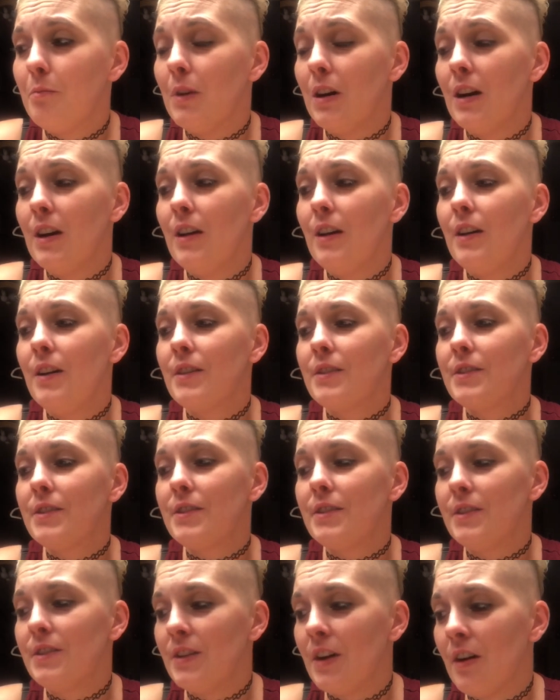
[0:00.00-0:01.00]
but
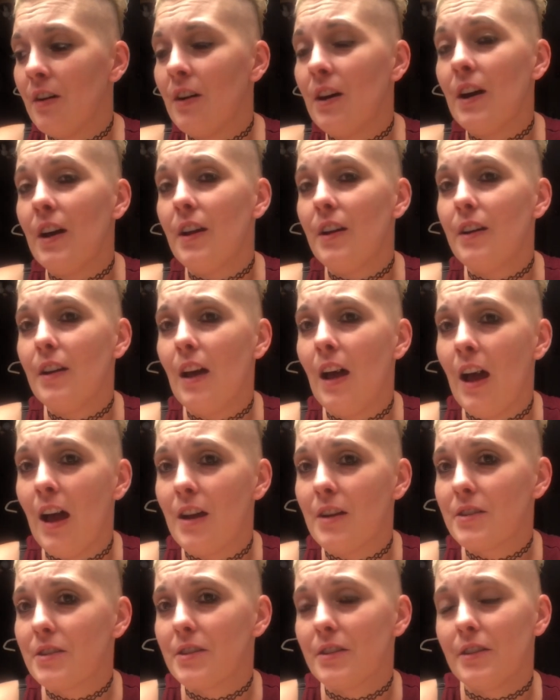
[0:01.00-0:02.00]
it's not
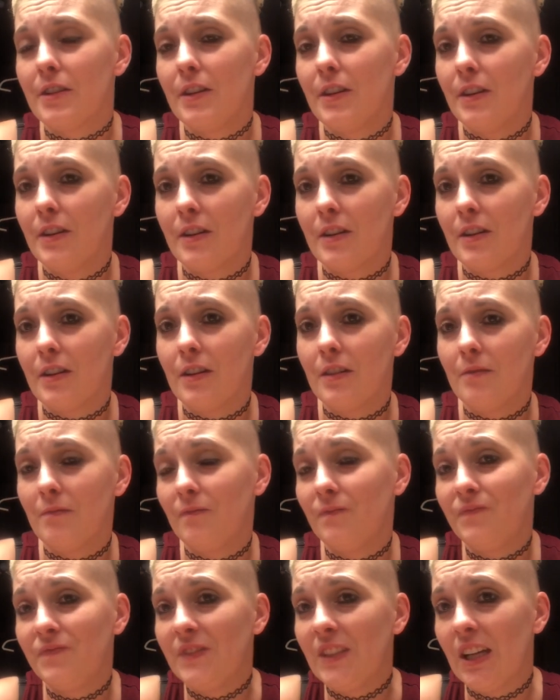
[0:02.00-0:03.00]
actually gonna,
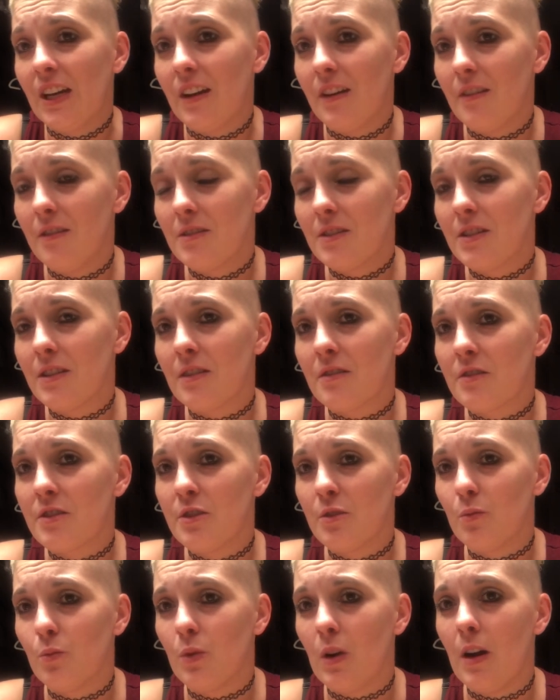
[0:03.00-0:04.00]
you know, as long as
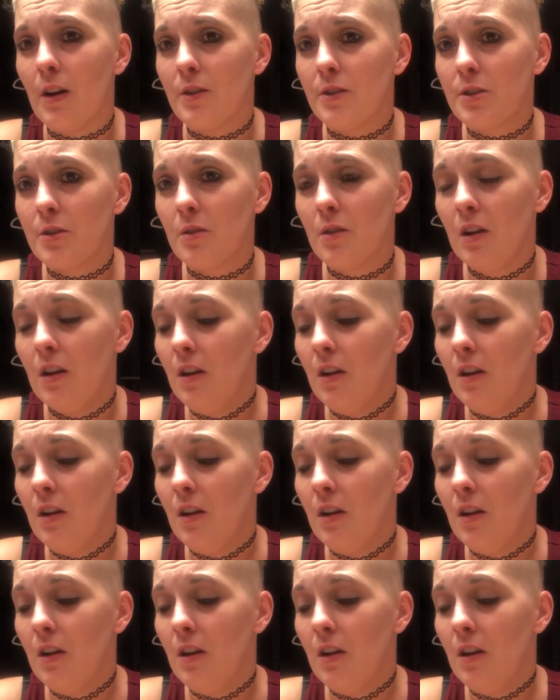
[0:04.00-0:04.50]
you wash